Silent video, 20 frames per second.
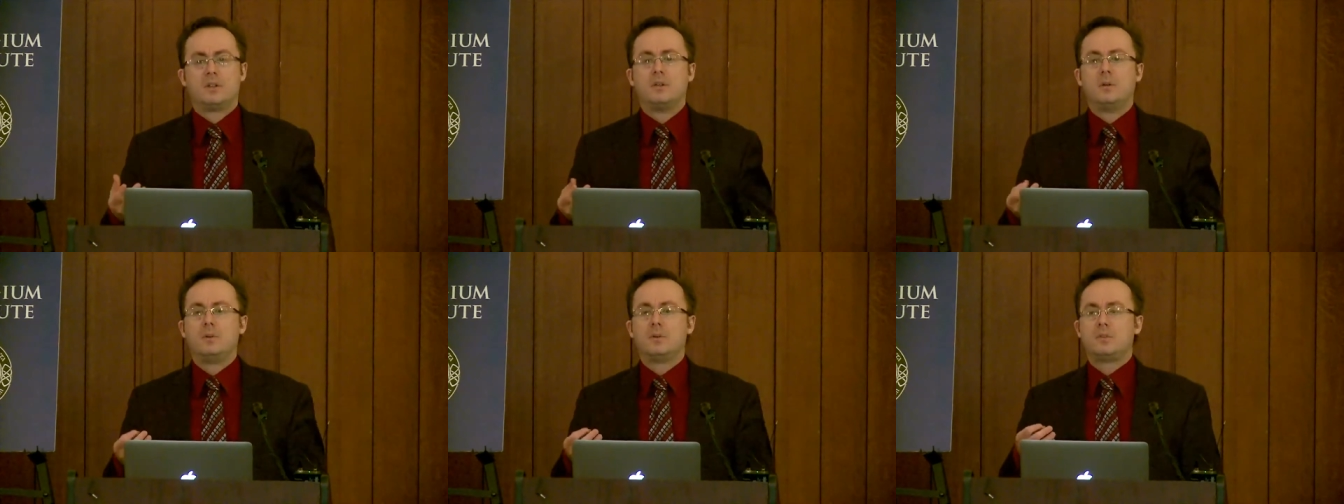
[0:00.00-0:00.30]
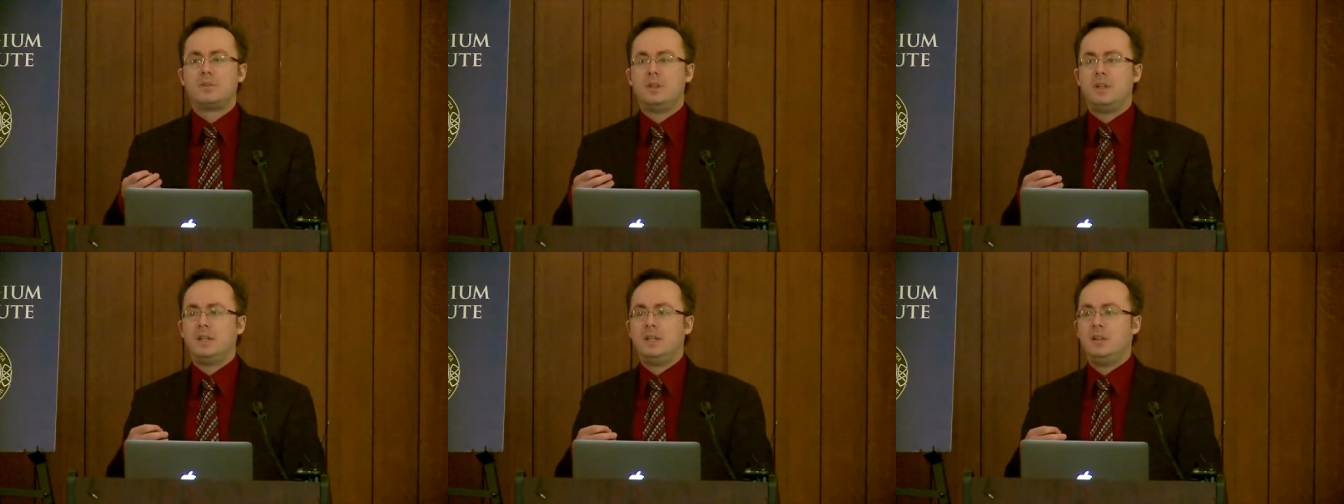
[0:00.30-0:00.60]
I don't
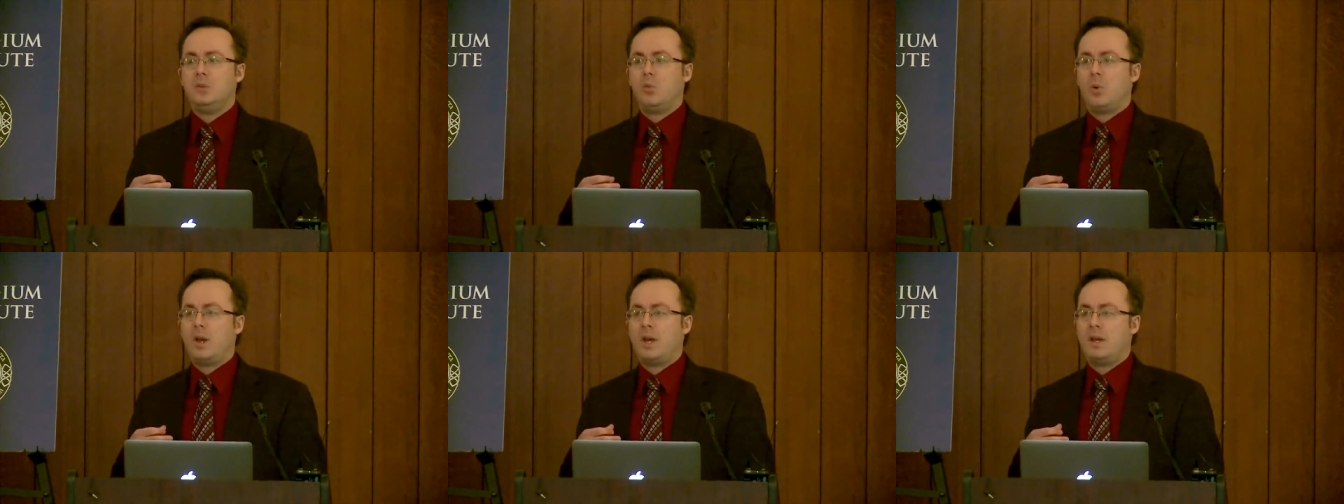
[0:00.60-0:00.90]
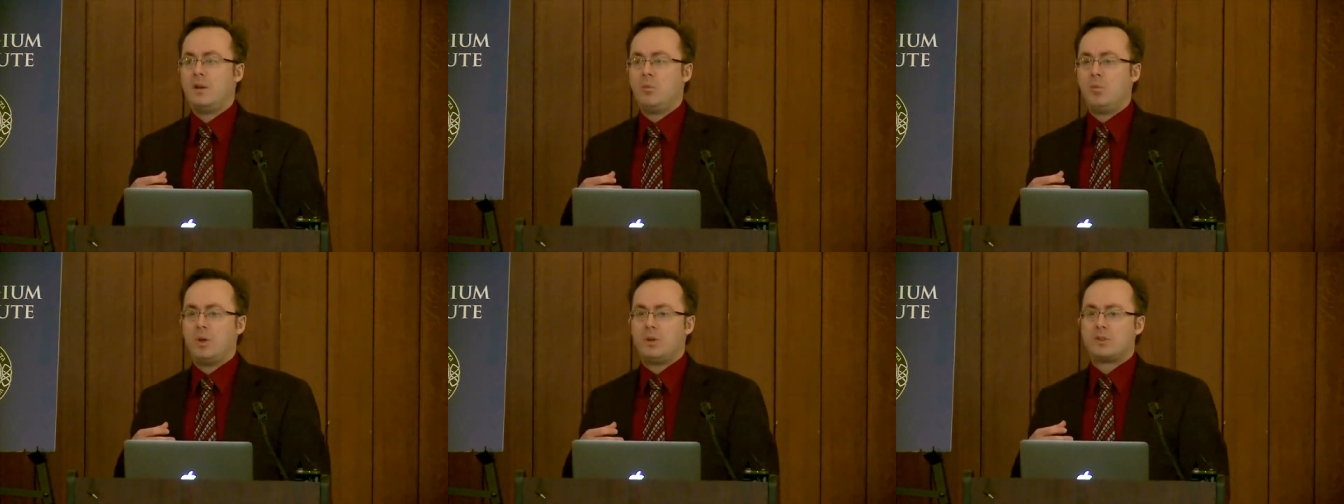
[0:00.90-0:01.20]
see any
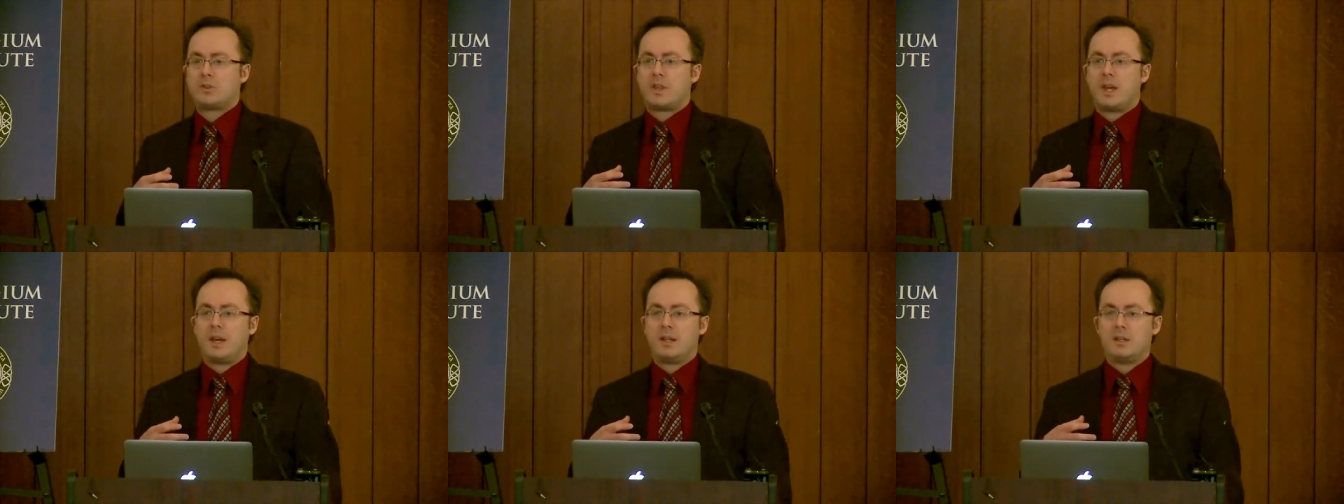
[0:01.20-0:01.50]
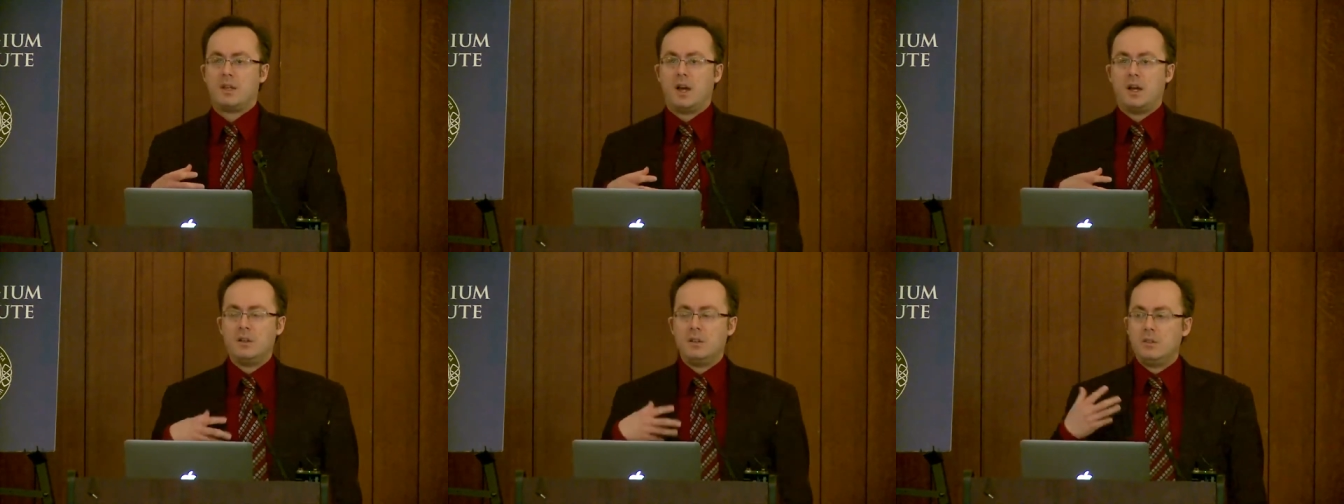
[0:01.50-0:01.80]
way in which
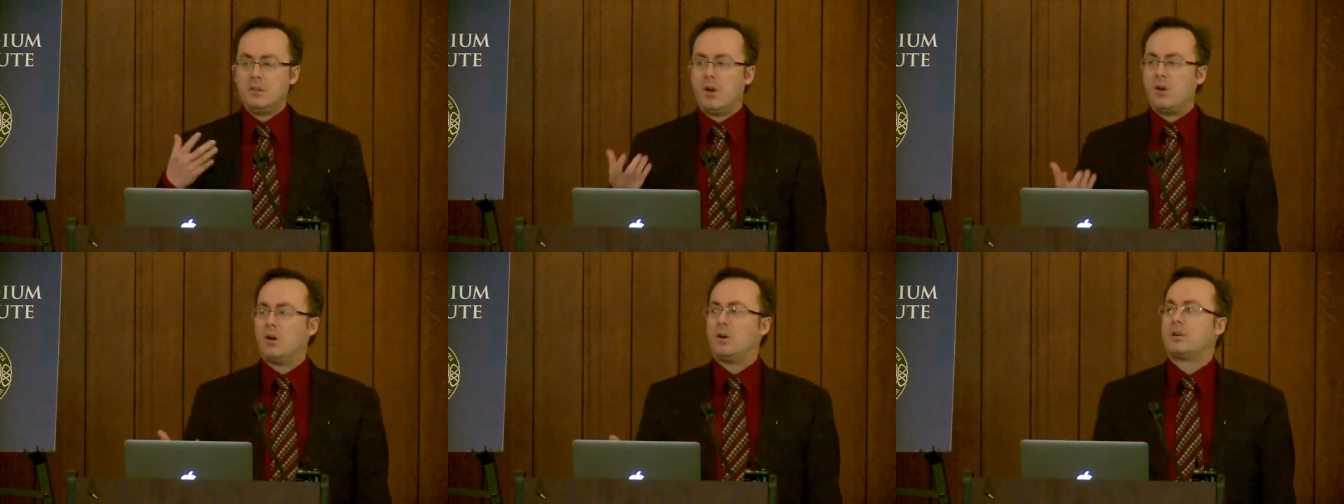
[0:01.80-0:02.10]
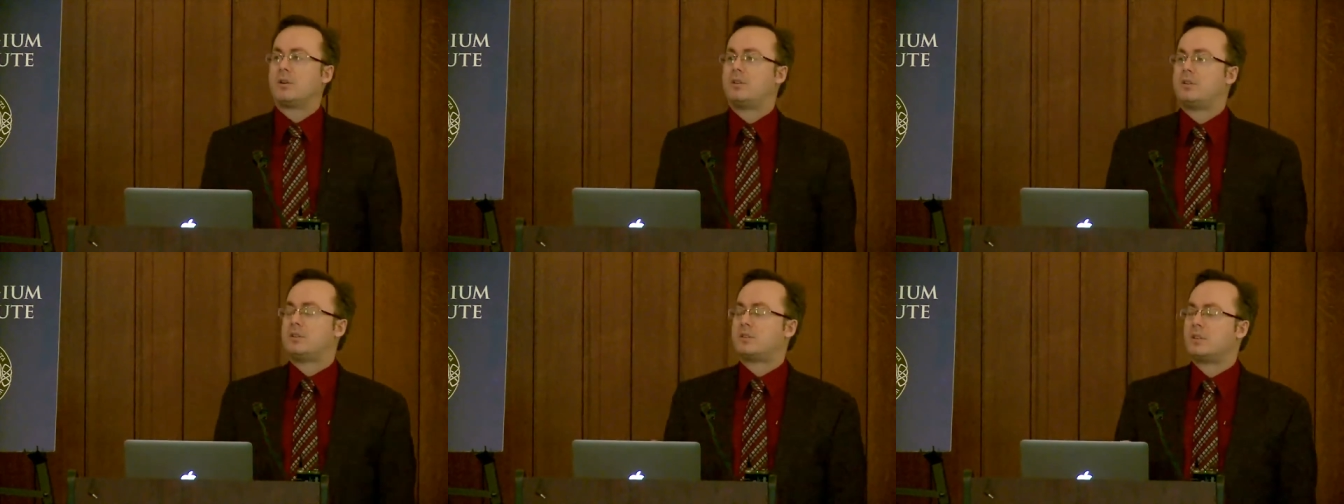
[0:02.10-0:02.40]
that
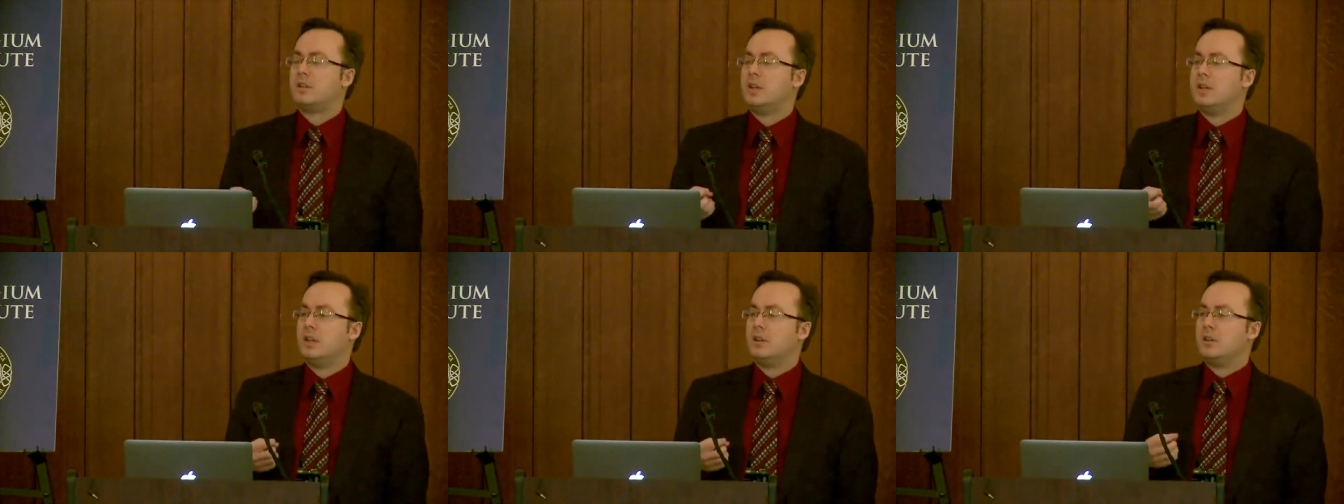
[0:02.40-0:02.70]
unlocks